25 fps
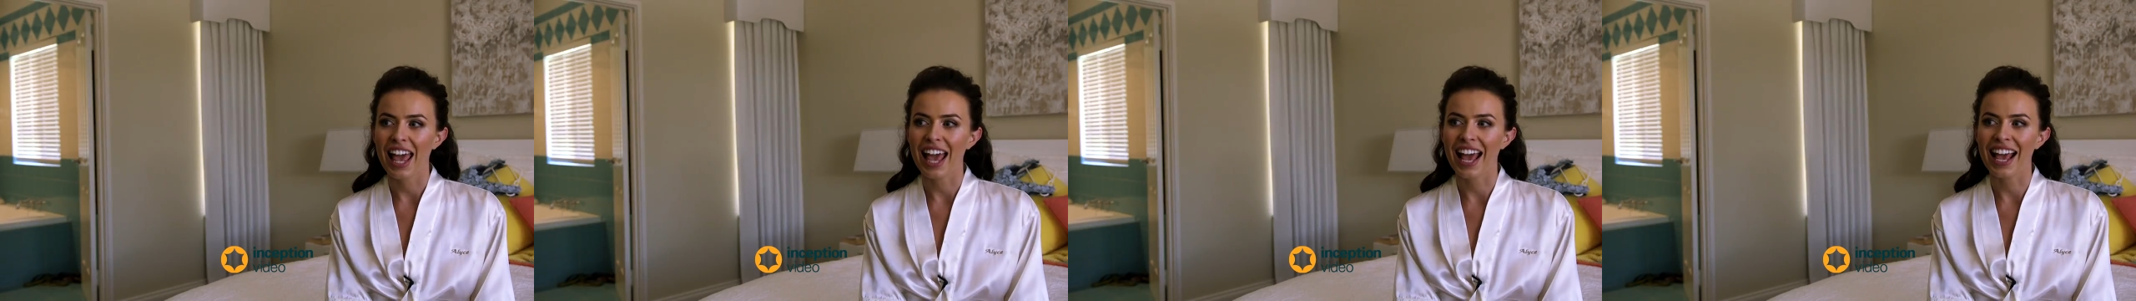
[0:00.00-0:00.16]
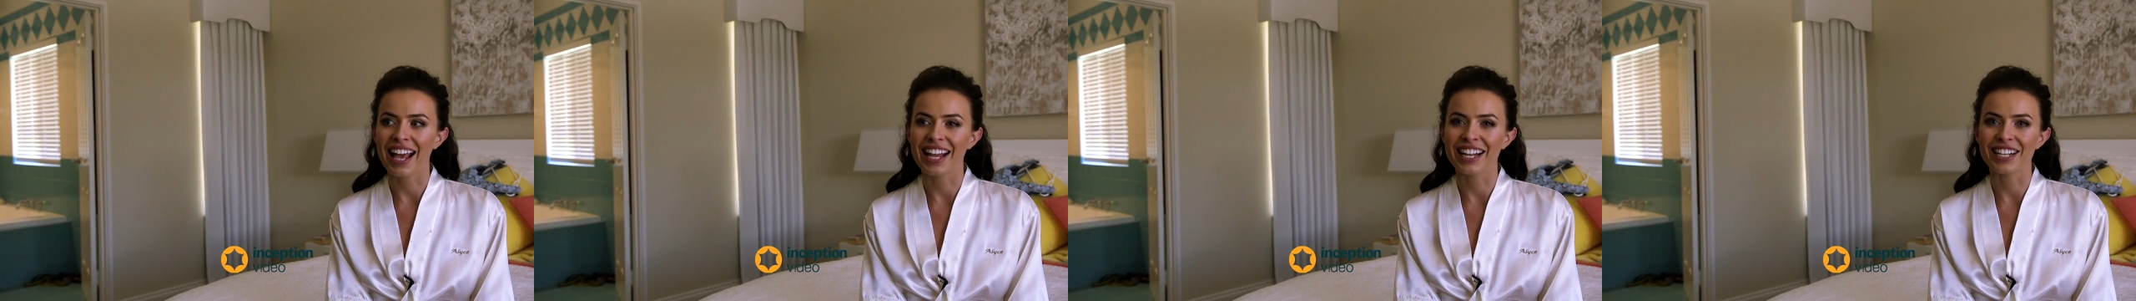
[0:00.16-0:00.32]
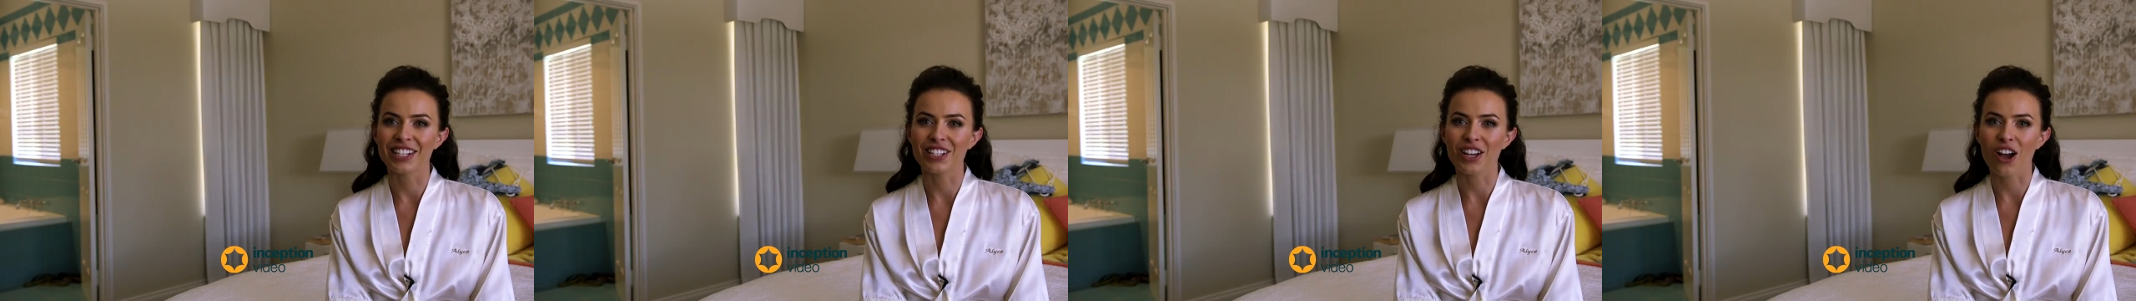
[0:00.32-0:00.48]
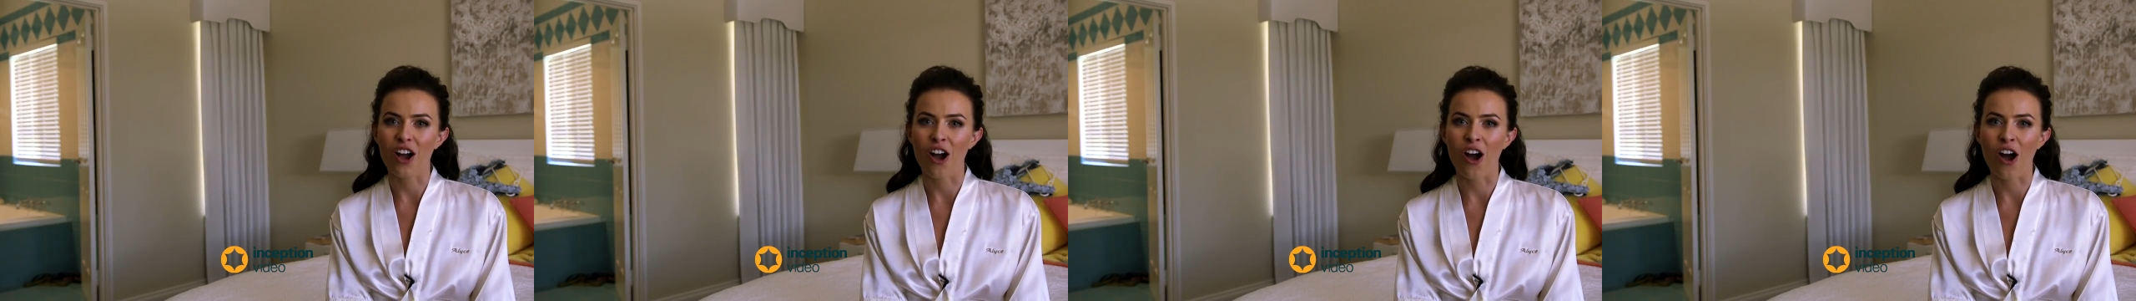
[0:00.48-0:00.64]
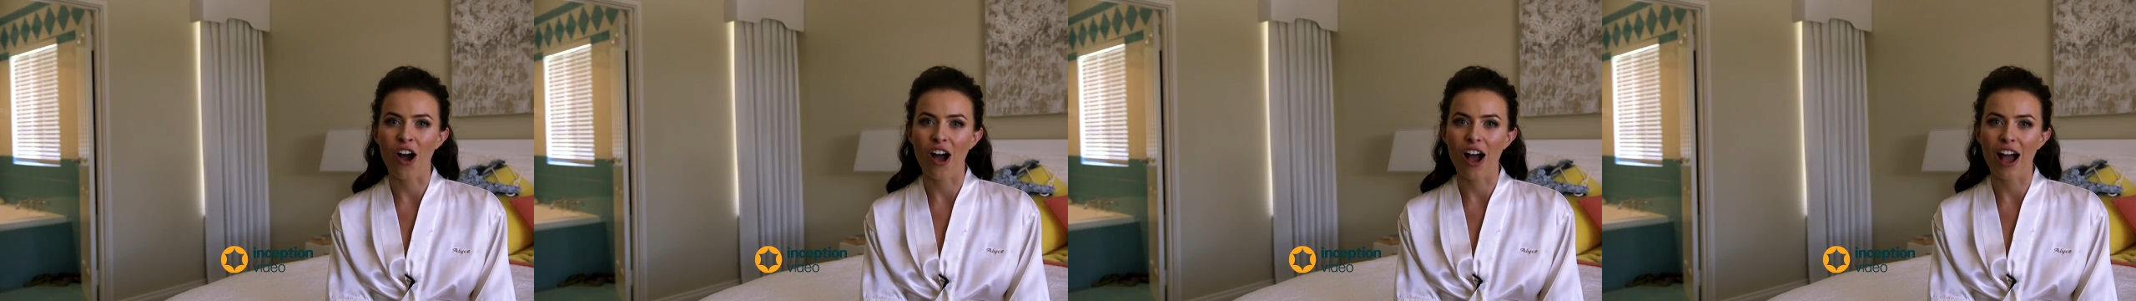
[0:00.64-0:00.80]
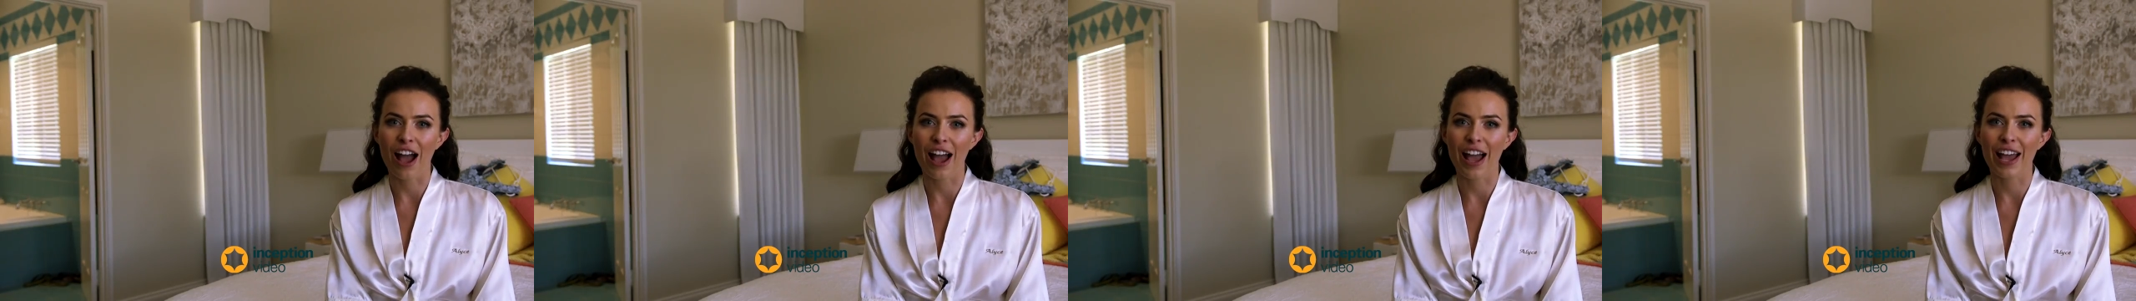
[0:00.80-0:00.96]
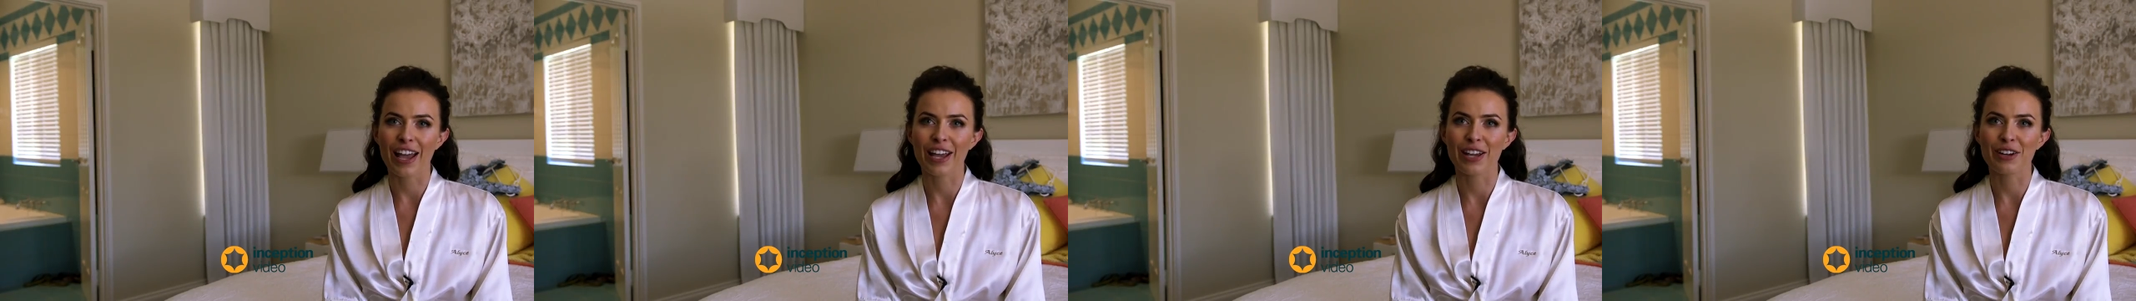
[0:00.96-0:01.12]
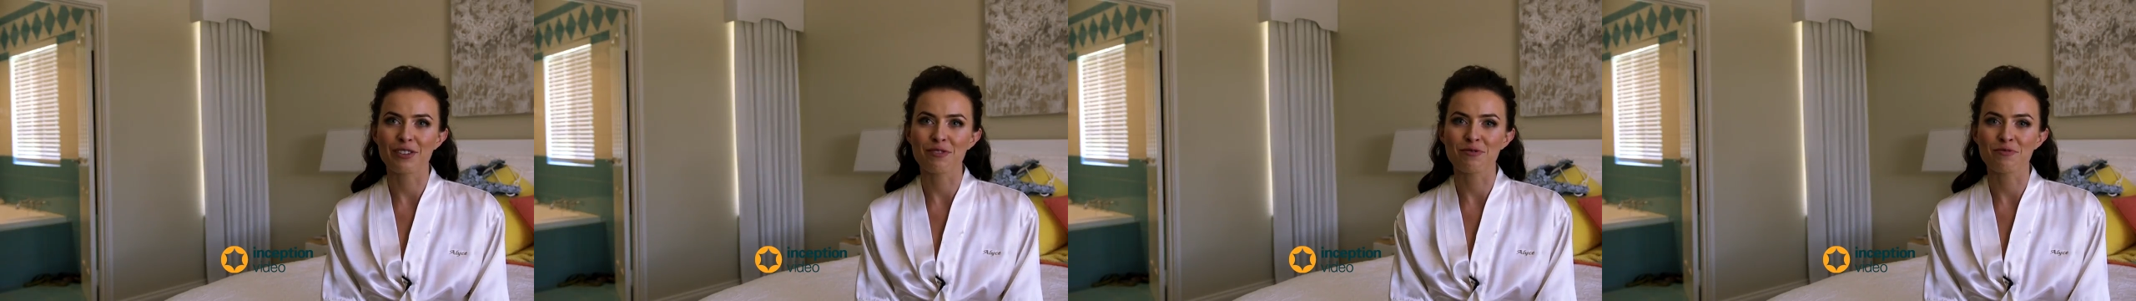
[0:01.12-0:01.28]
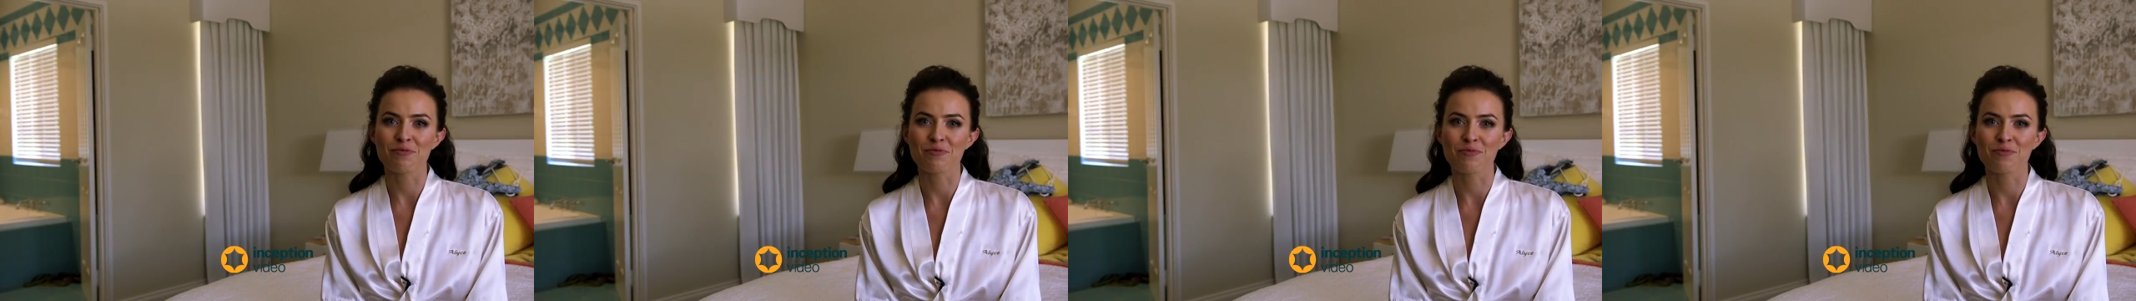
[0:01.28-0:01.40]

and I